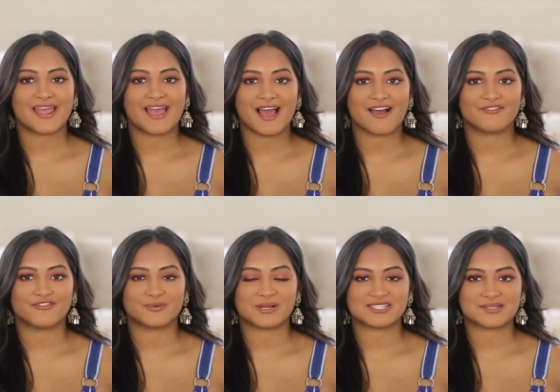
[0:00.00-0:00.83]
I have
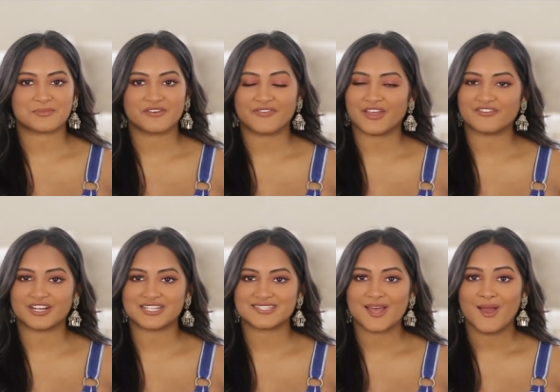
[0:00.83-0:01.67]
for my summer
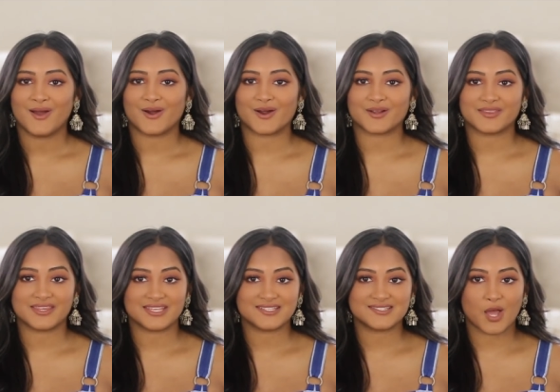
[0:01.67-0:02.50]
favorites are
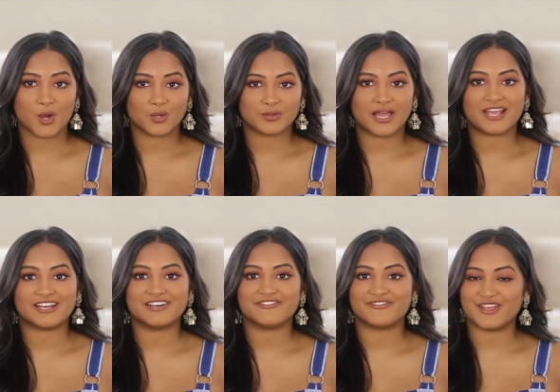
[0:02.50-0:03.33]
these
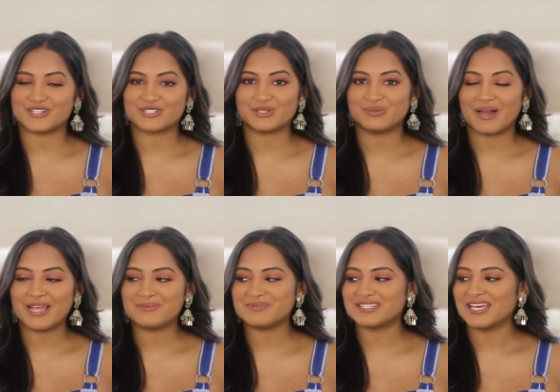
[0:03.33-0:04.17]
Olay facial
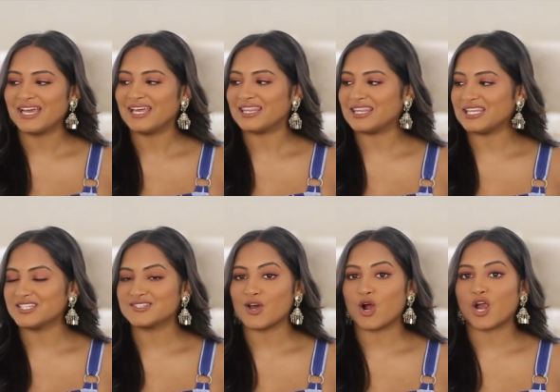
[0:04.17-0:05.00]
wipes.
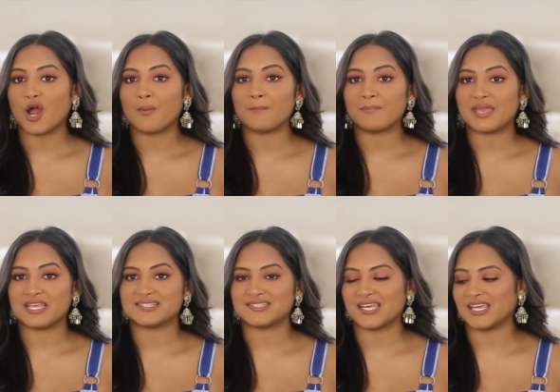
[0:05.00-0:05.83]
These are
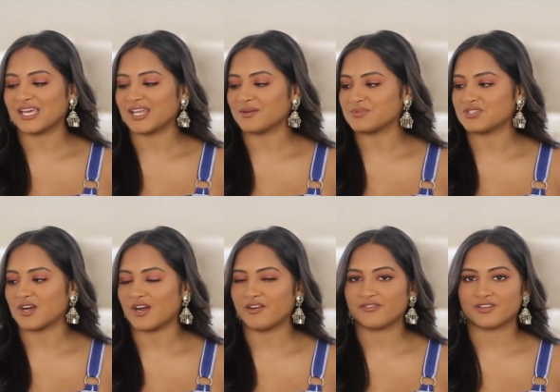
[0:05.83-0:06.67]
amazing, and I'm
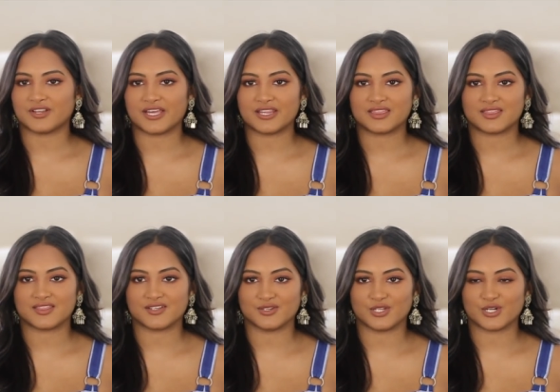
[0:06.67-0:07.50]
sorry for like
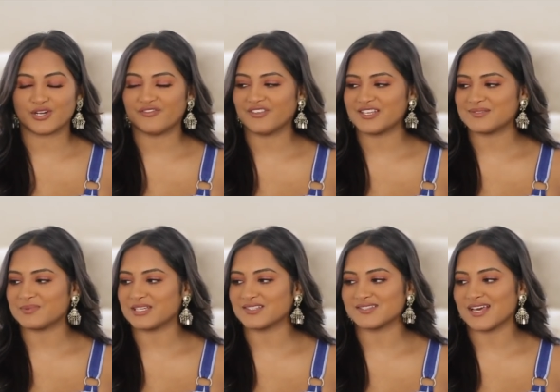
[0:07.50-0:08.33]
the look of this
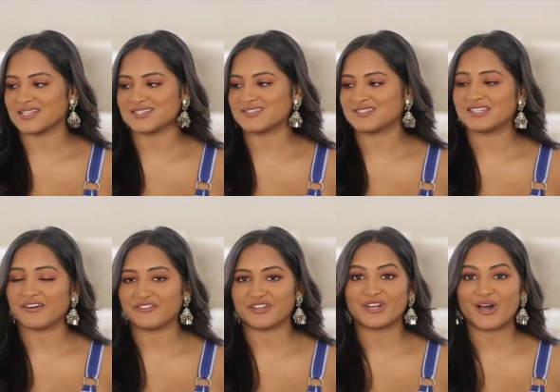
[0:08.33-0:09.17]
because that's
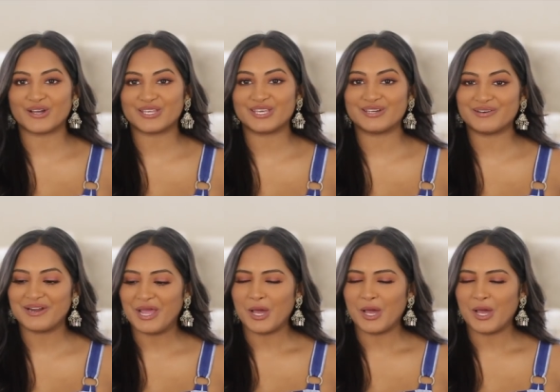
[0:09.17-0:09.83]
definitely not cute,